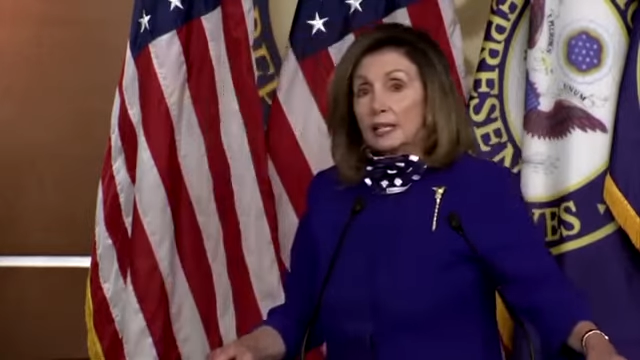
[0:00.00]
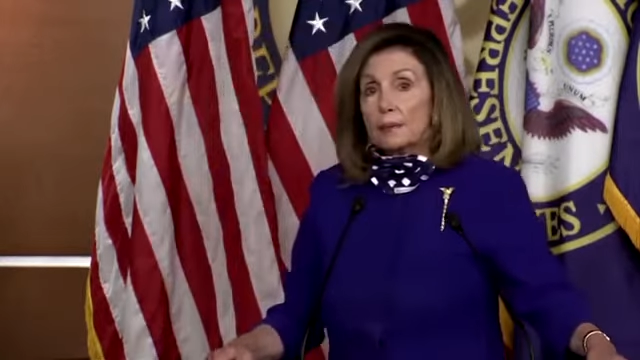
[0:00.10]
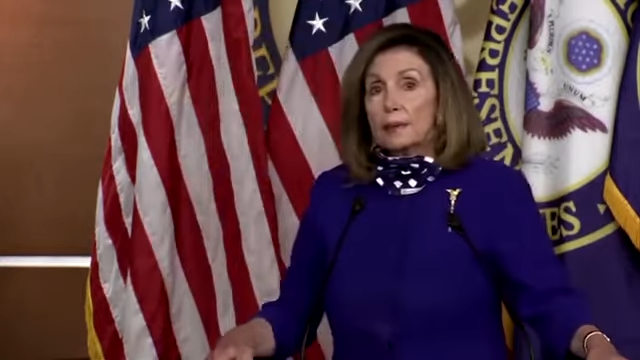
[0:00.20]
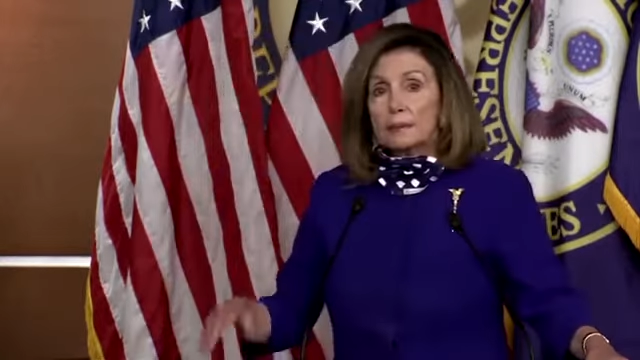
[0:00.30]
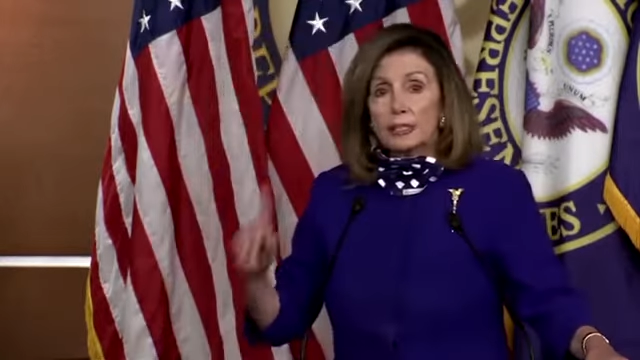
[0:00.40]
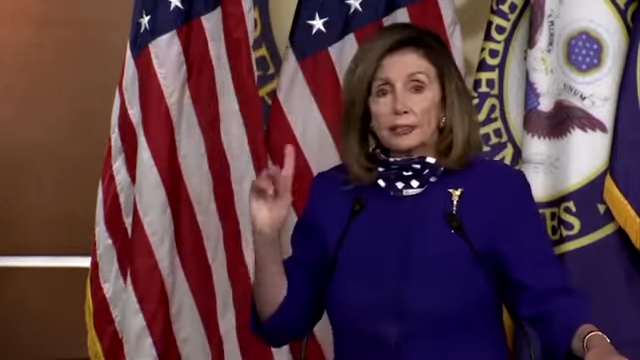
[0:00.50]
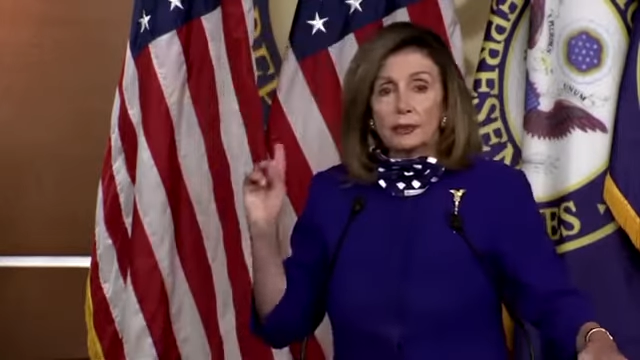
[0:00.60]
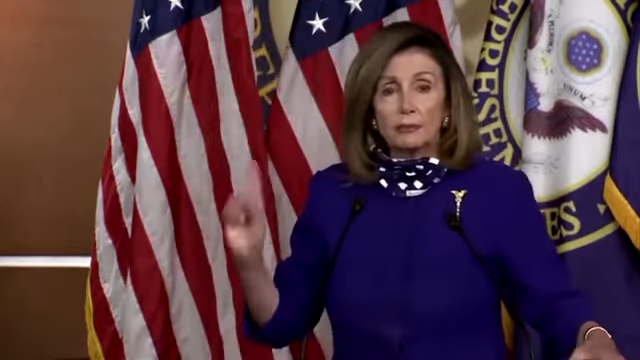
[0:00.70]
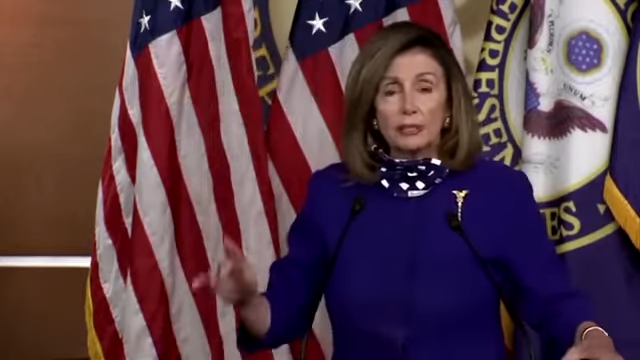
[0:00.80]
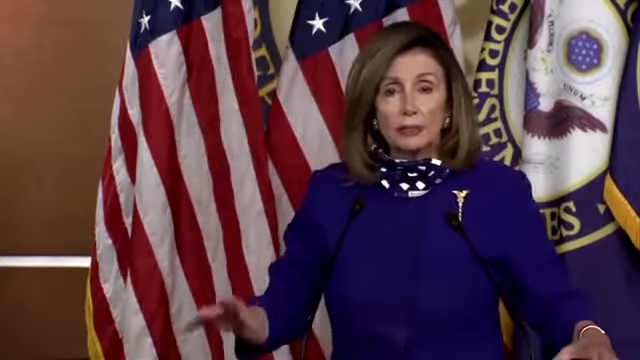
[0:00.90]
But
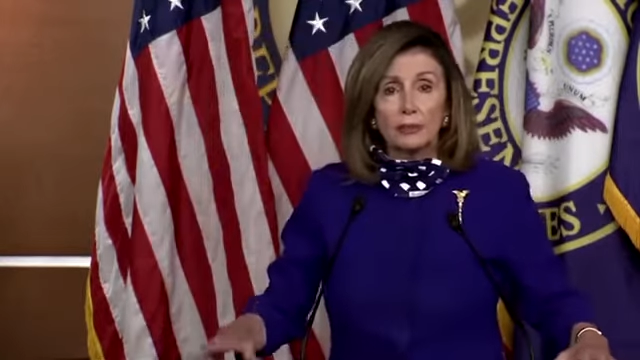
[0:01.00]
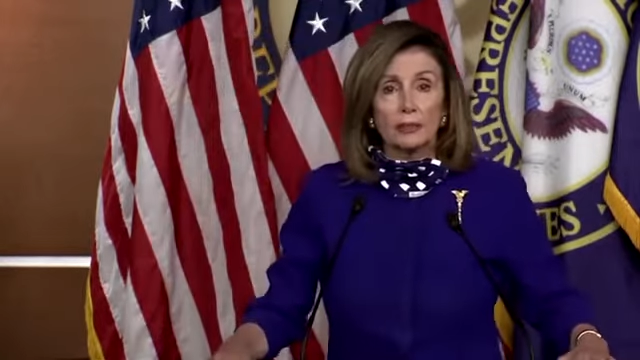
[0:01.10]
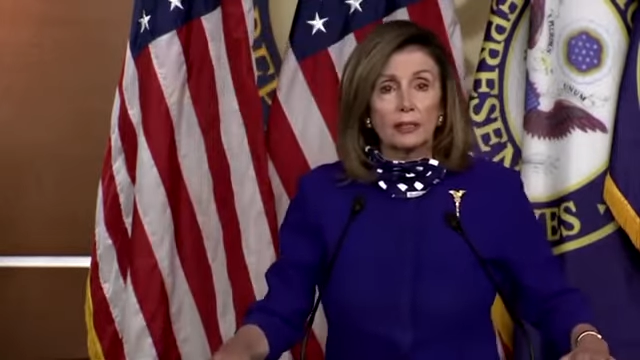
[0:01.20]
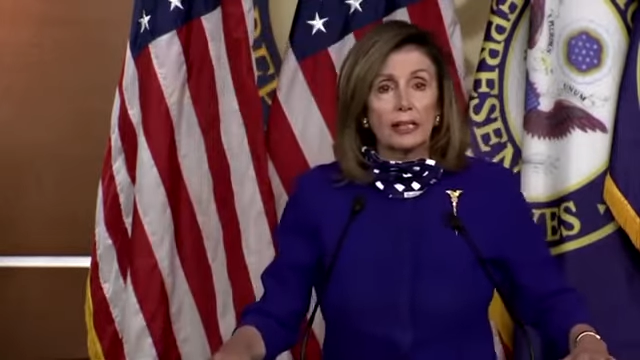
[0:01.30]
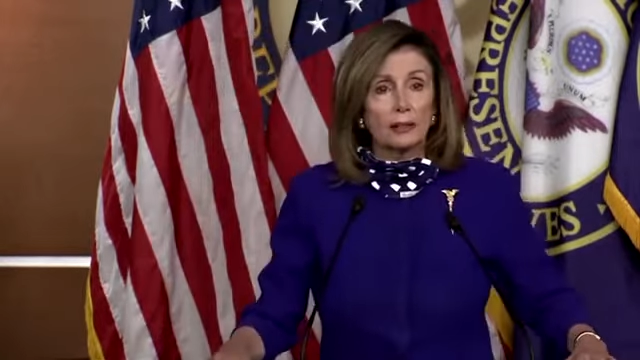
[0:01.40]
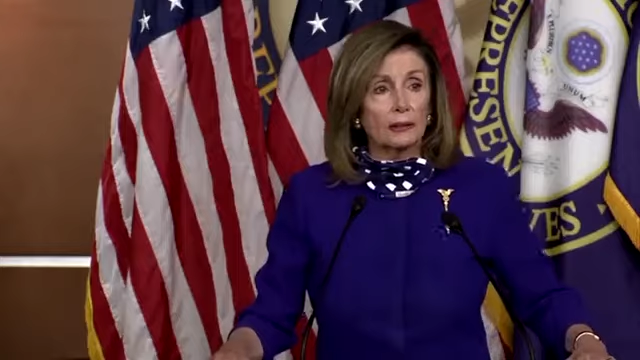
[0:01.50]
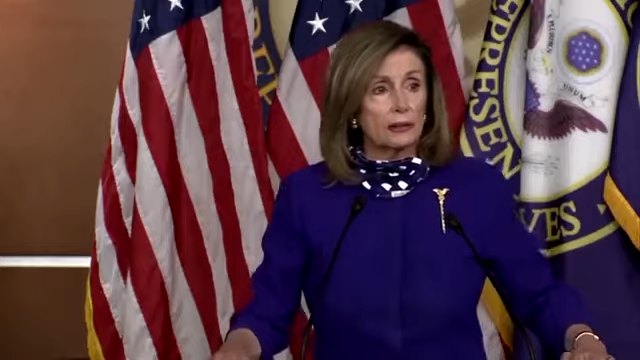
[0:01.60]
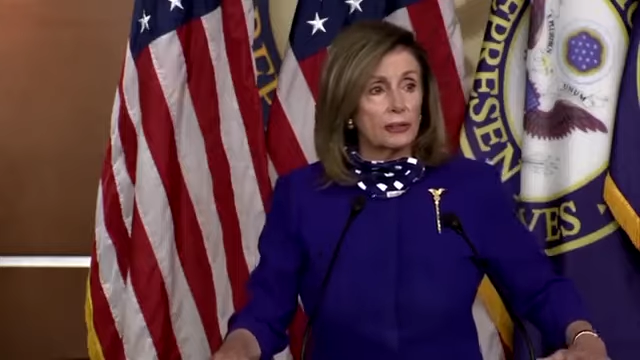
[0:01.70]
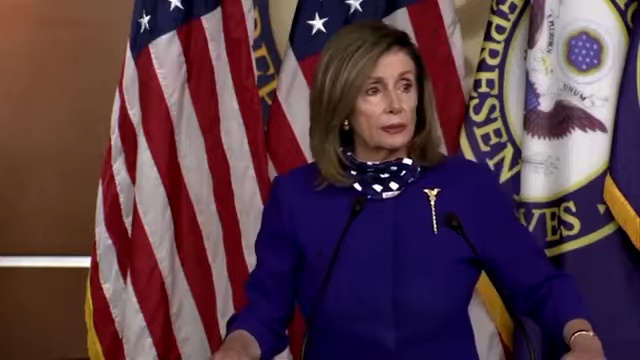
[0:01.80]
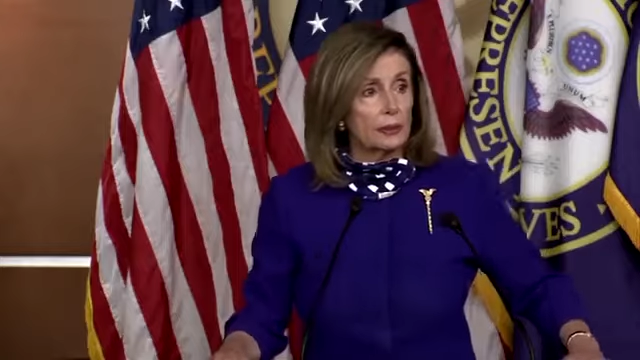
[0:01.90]
Mr. Neal, the
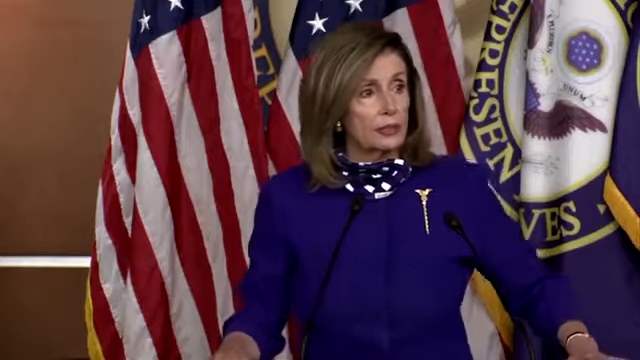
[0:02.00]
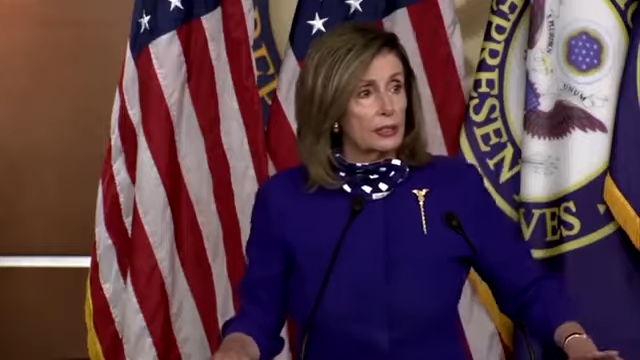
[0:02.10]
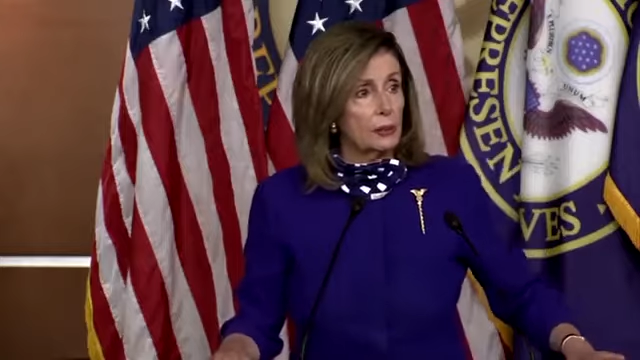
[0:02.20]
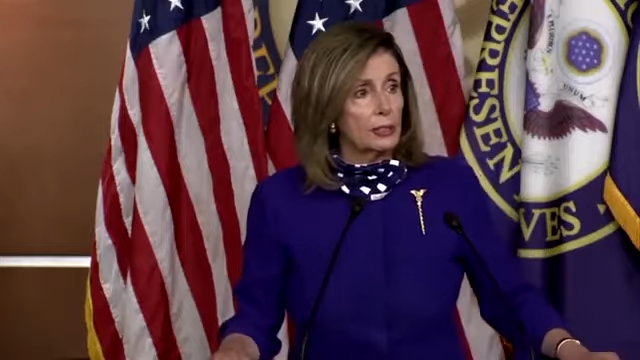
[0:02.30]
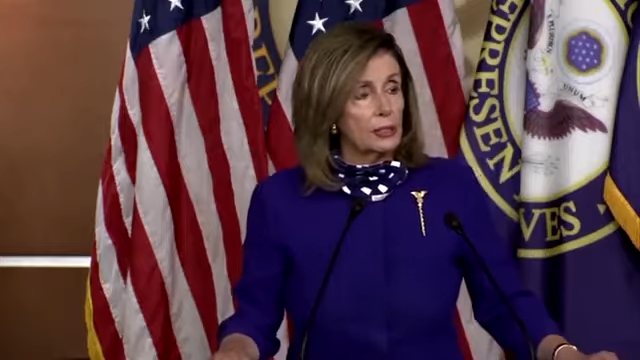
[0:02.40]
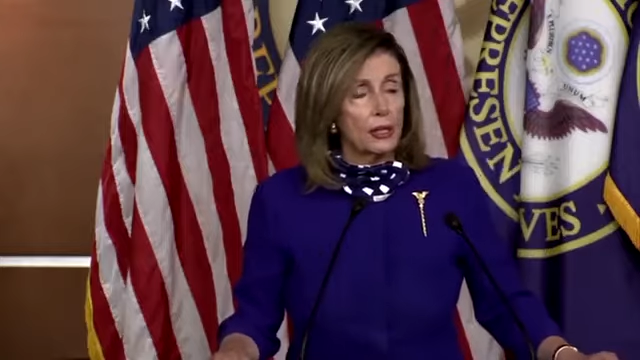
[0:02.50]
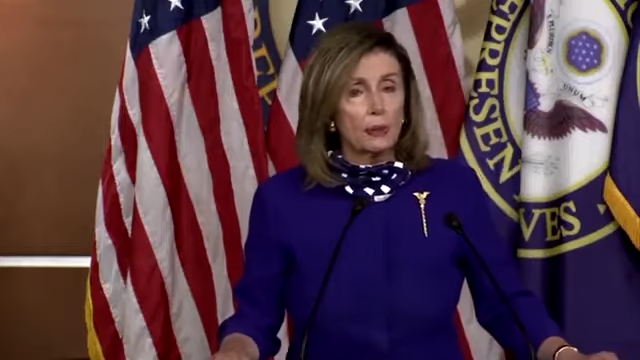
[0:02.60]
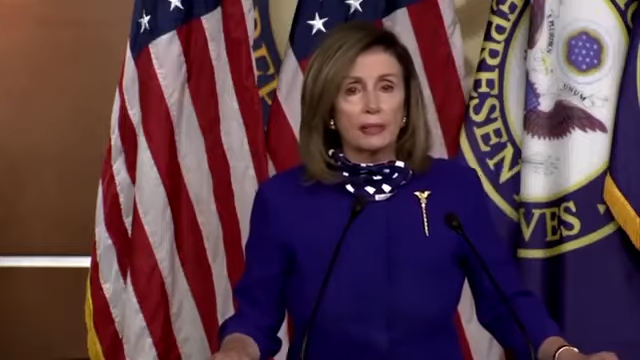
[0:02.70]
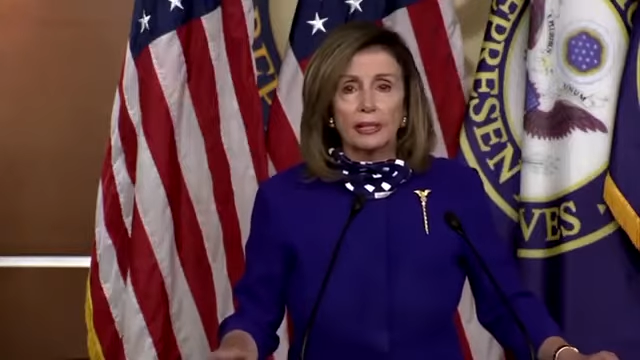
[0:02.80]
distinguished chairman,